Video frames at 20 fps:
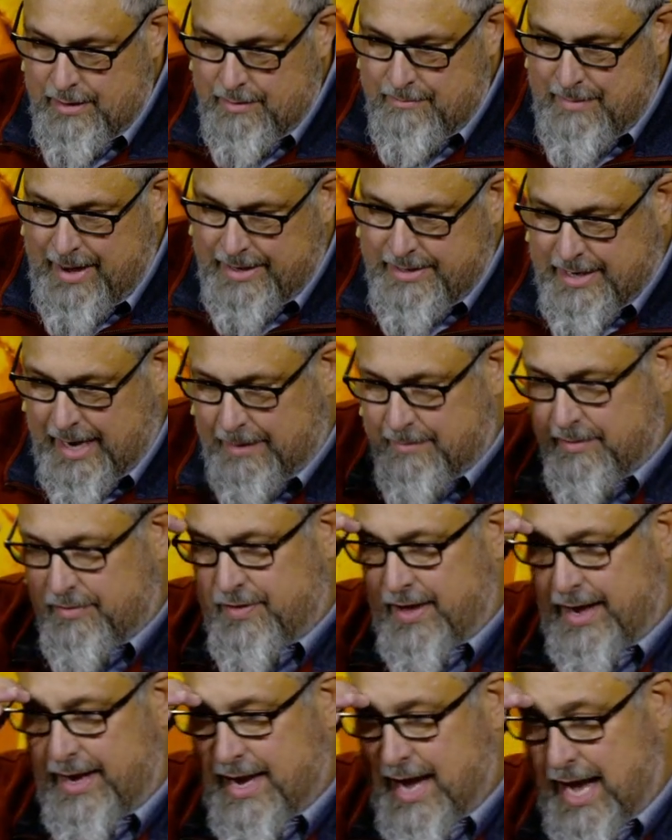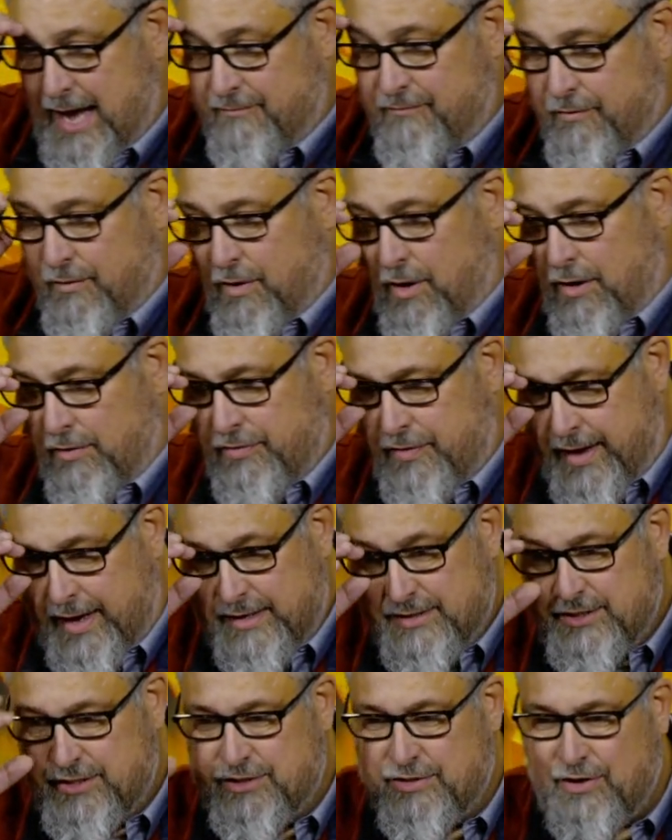make time to thank God for all
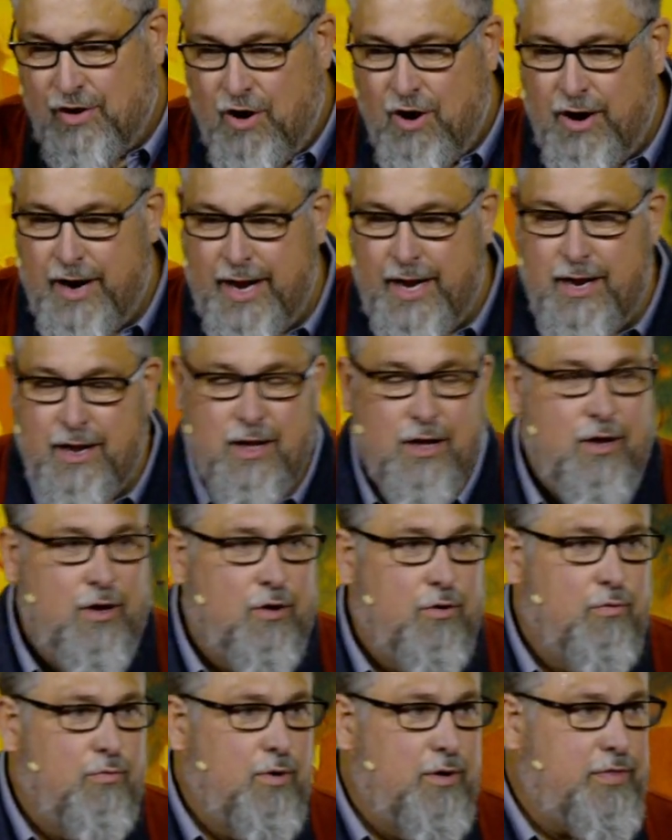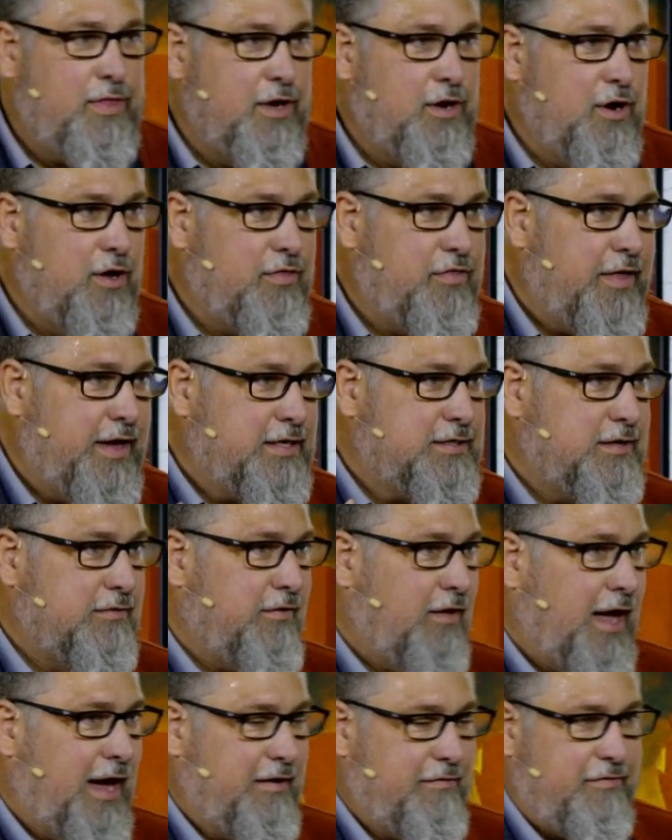things, starting with the good things of
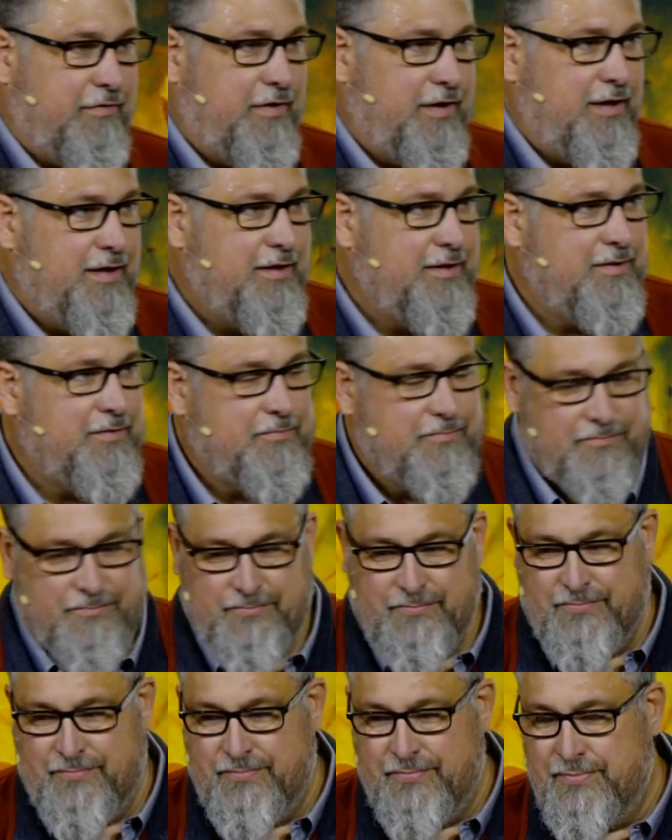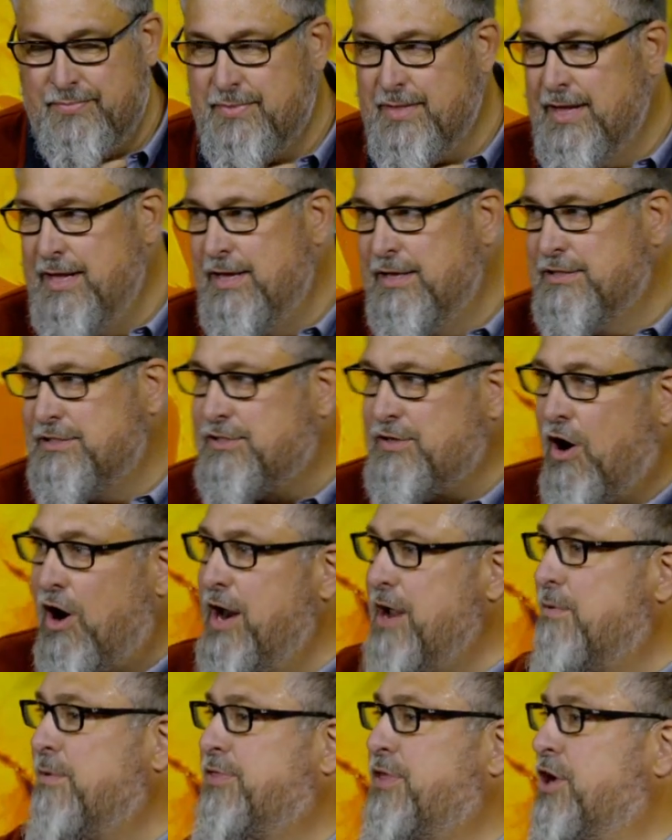life.
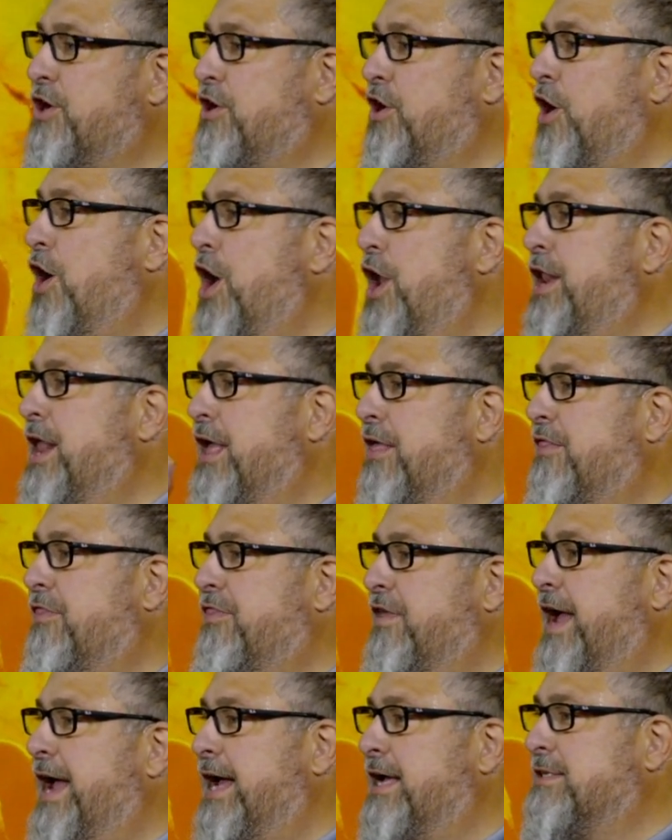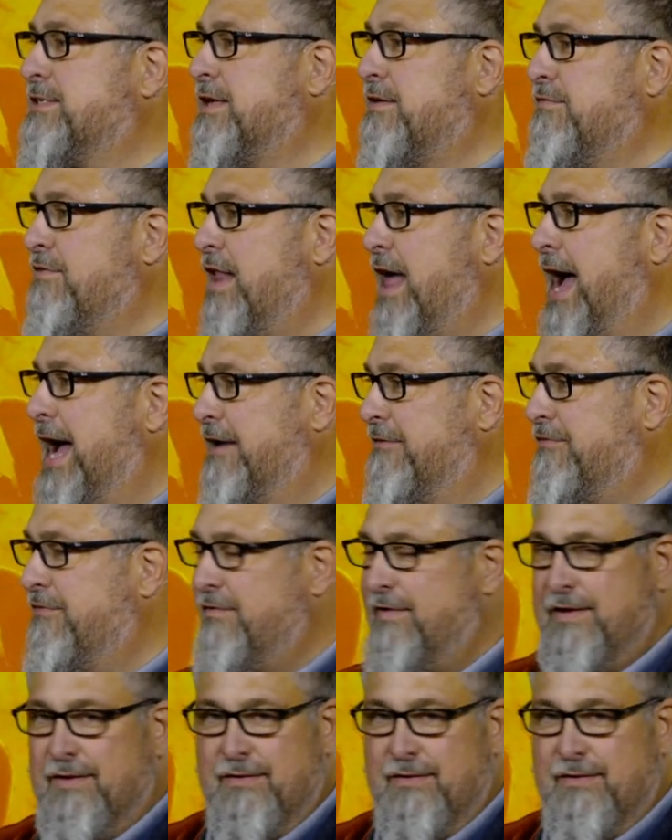Starting with the good things of life.